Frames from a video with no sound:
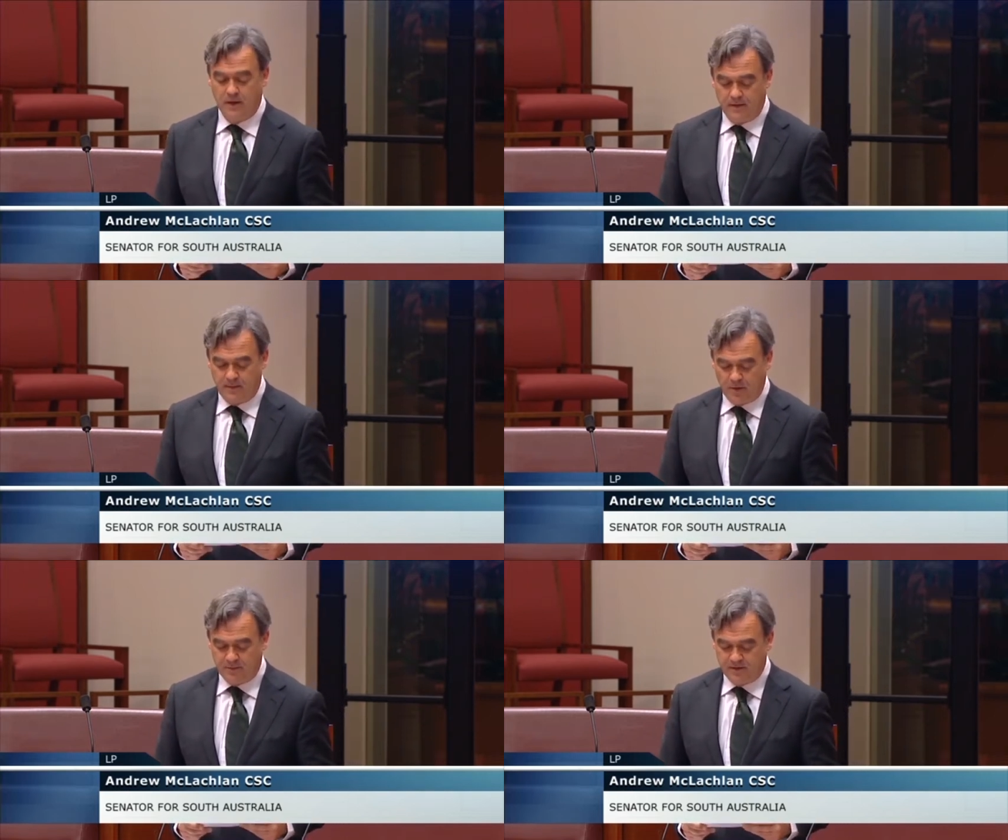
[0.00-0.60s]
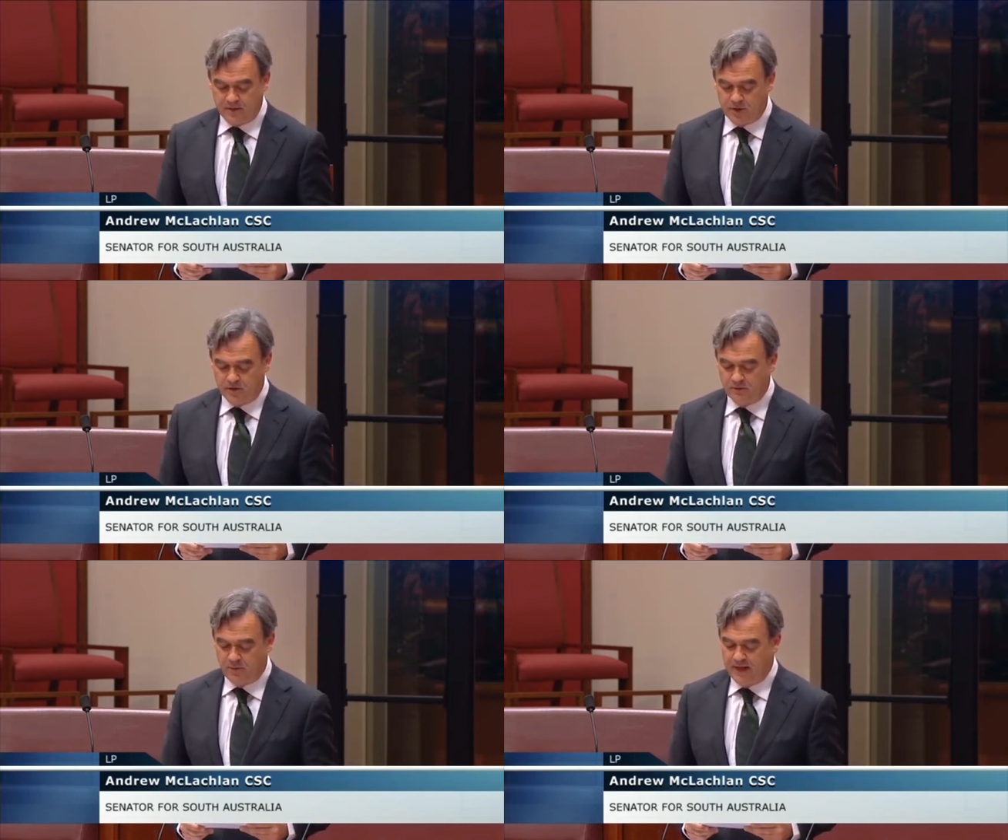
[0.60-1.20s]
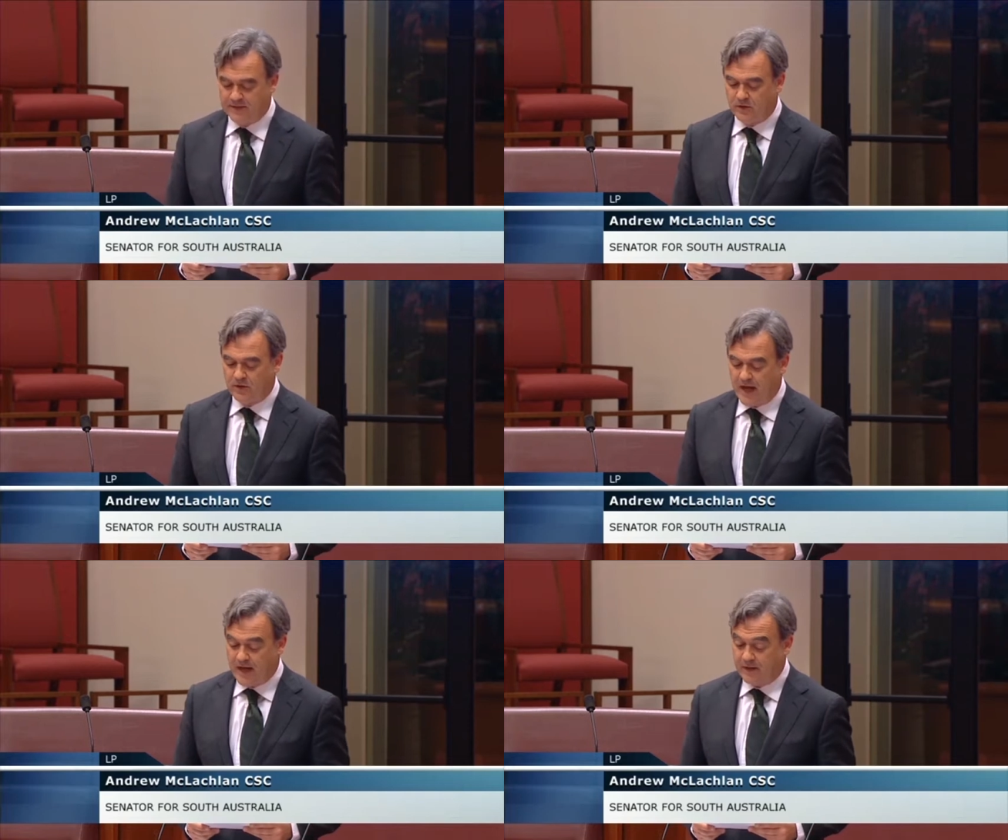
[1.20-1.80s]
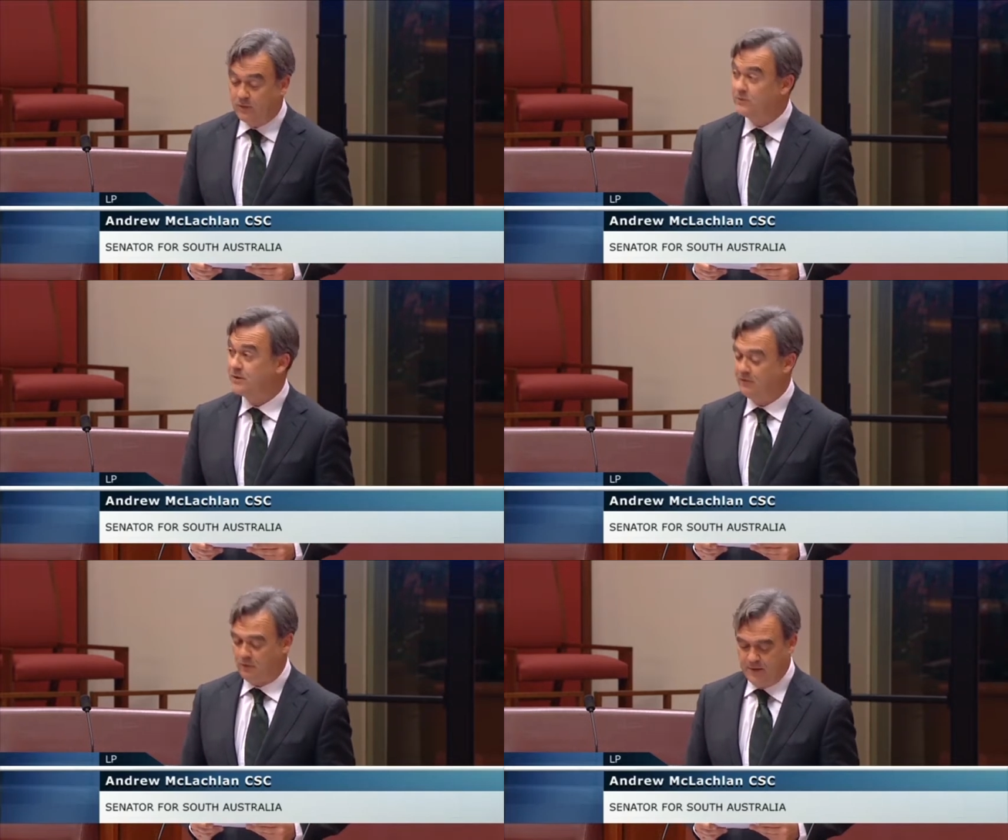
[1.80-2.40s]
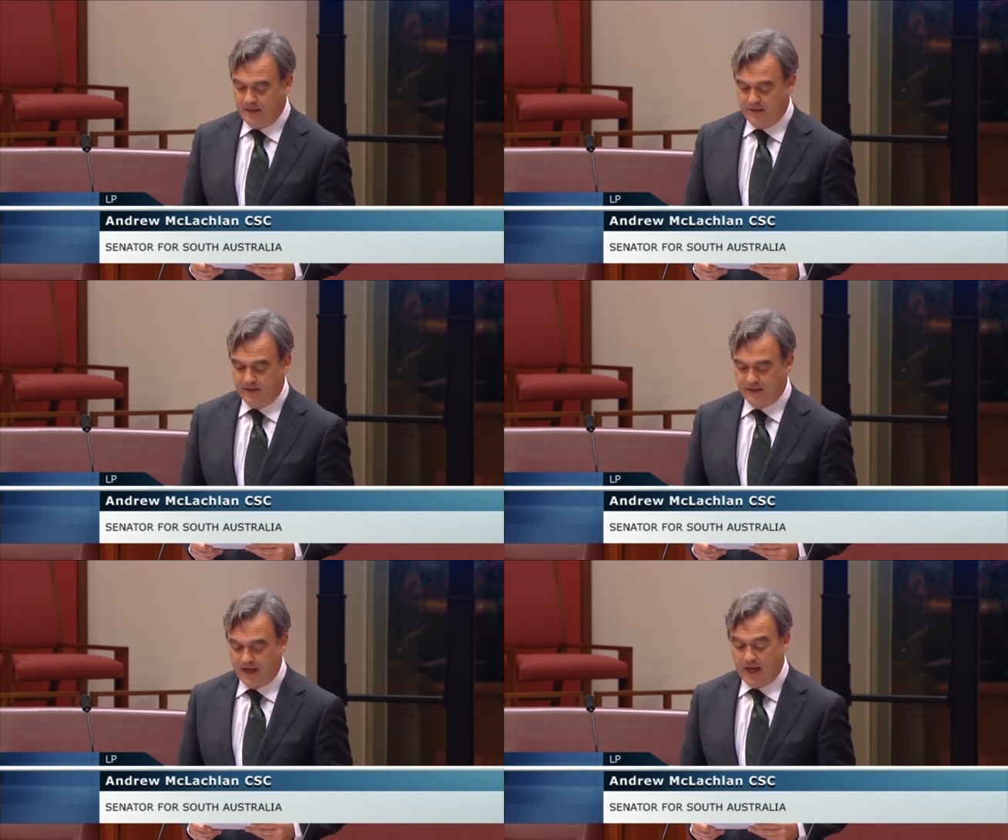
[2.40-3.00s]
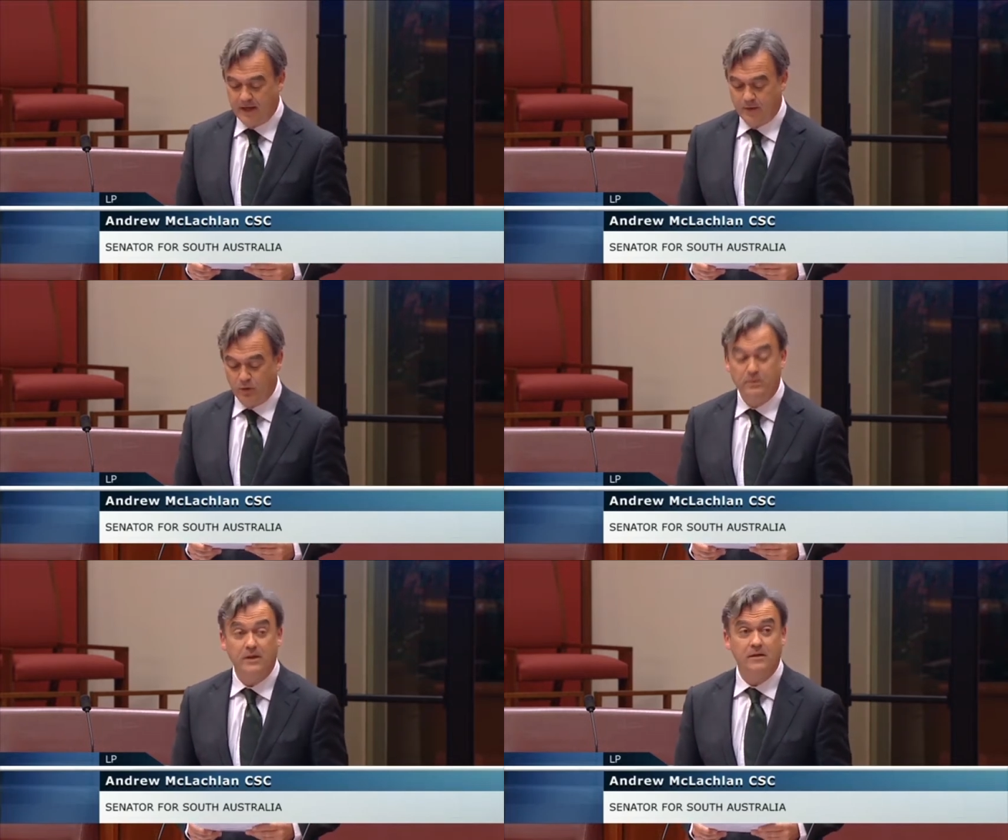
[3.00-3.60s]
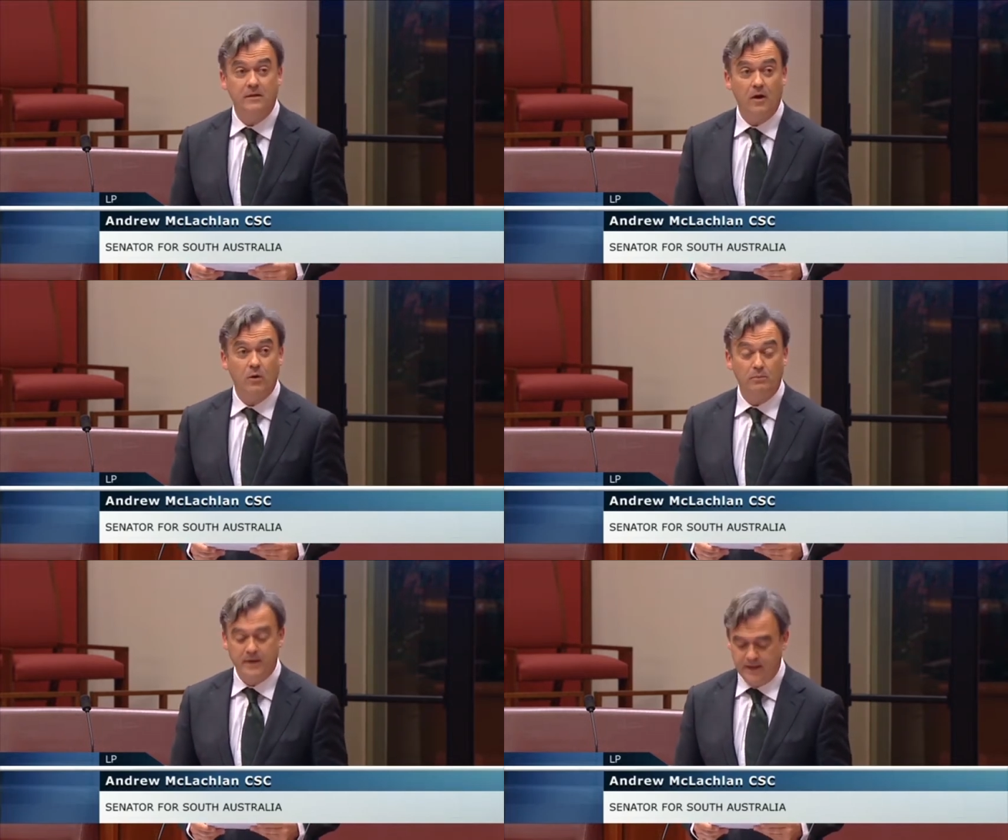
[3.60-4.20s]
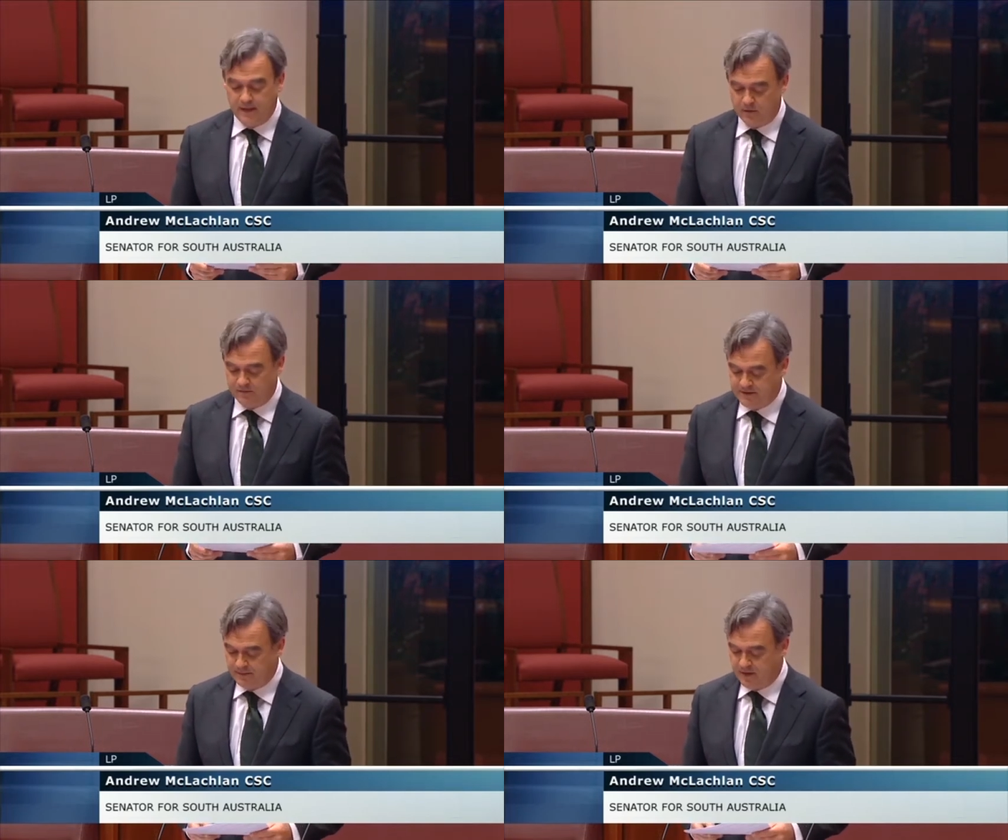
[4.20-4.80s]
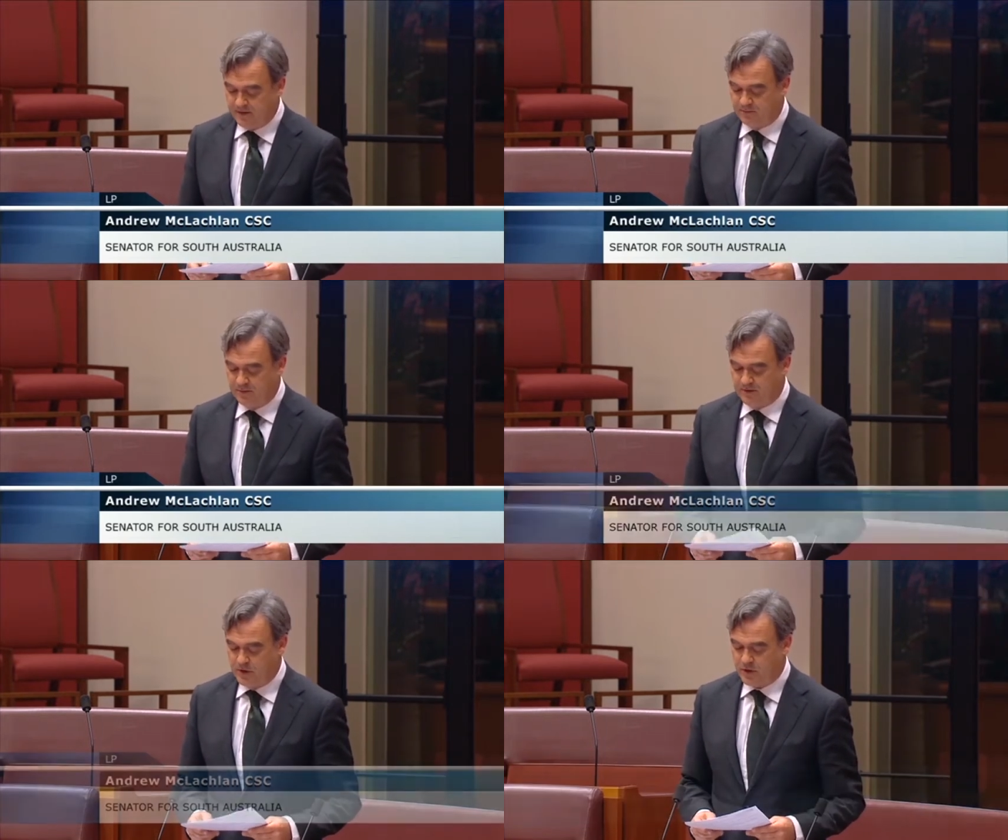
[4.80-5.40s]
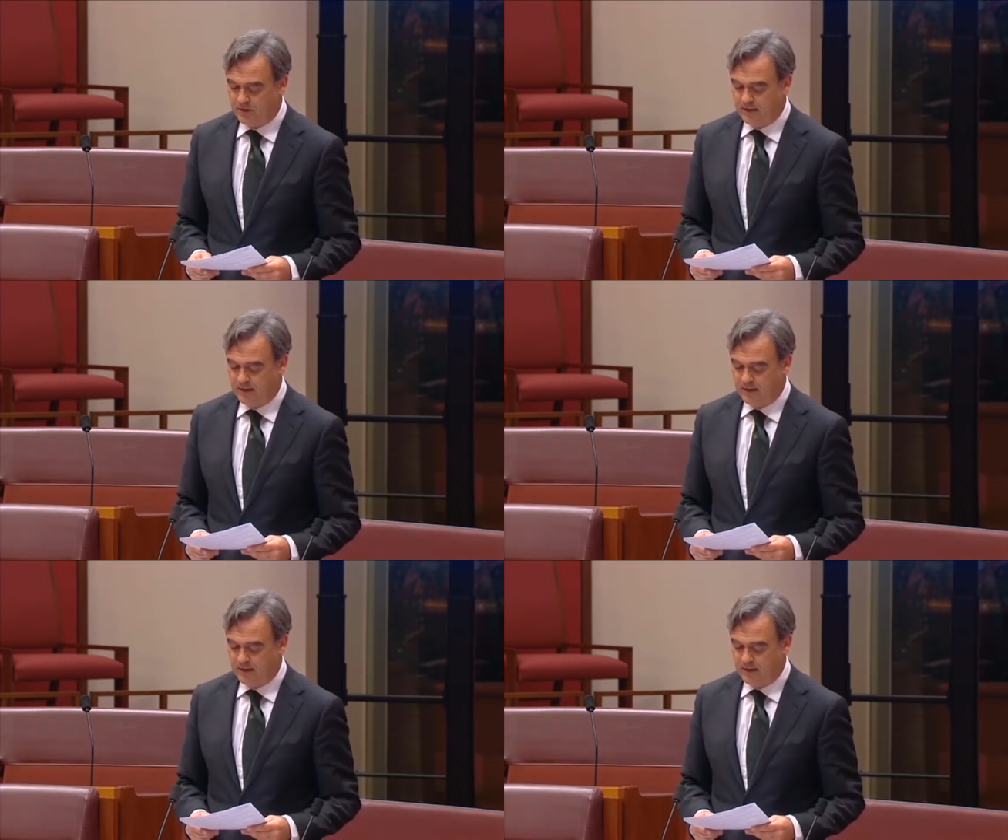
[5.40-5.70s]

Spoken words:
their propositions based on articles that have appeared in The Guardian or media of similar disposition.